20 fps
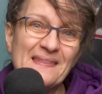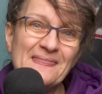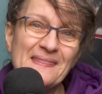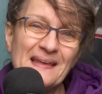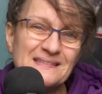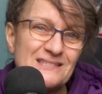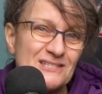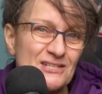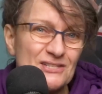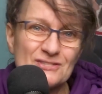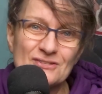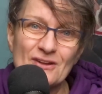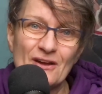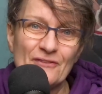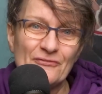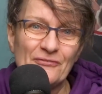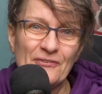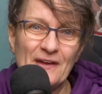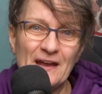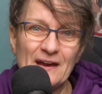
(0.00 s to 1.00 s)
And that's just
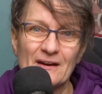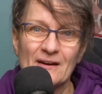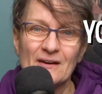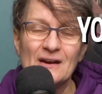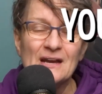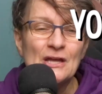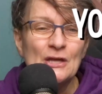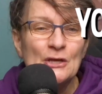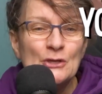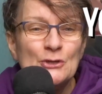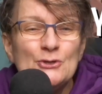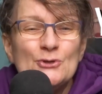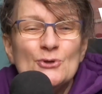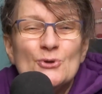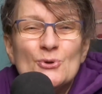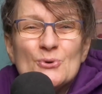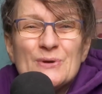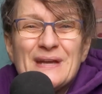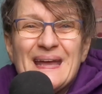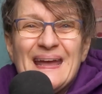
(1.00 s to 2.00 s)
not fair.
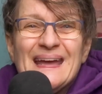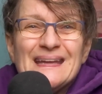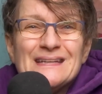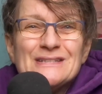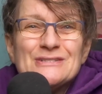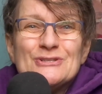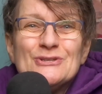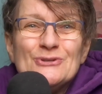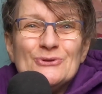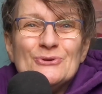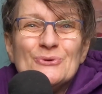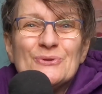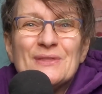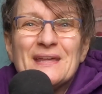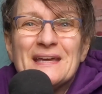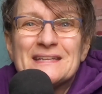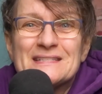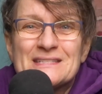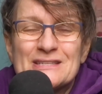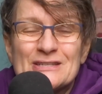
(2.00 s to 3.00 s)
You can do
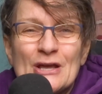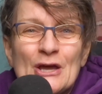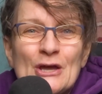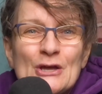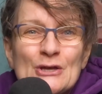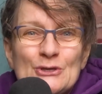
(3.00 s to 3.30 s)
this.